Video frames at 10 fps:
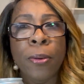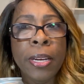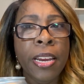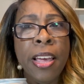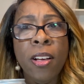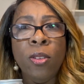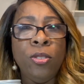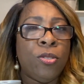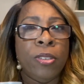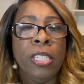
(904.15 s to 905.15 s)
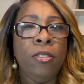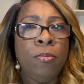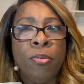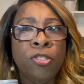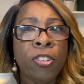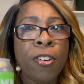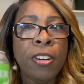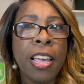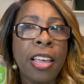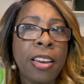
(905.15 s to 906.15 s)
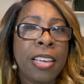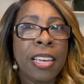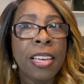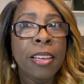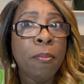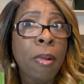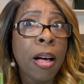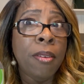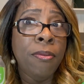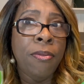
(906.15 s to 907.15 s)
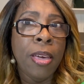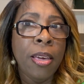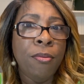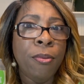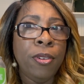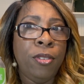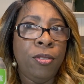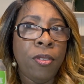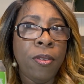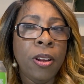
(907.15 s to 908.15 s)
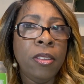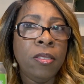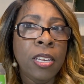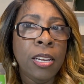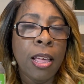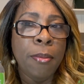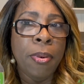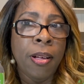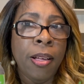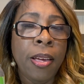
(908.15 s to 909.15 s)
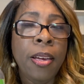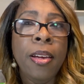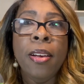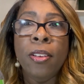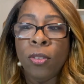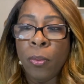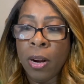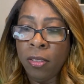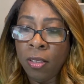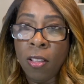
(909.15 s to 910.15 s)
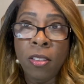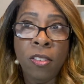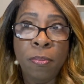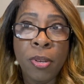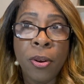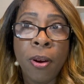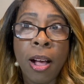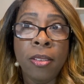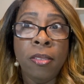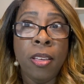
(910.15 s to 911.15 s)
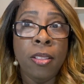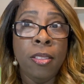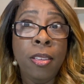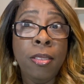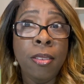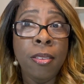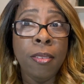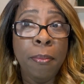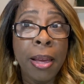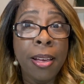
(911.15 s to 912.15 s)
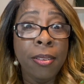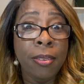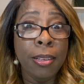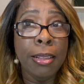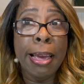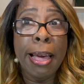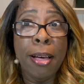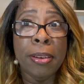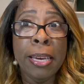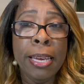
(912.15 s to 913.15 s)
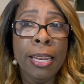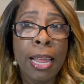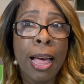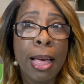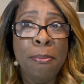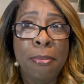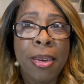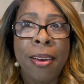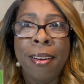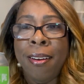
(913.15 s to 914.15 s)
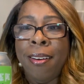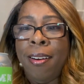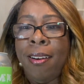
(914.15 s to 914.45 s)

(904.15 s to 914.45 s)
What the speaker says: Green nails, green shirt, and my favorite dessert is key lime pie. So when I saw this beer, I said, this is amazing. They have key lime beer.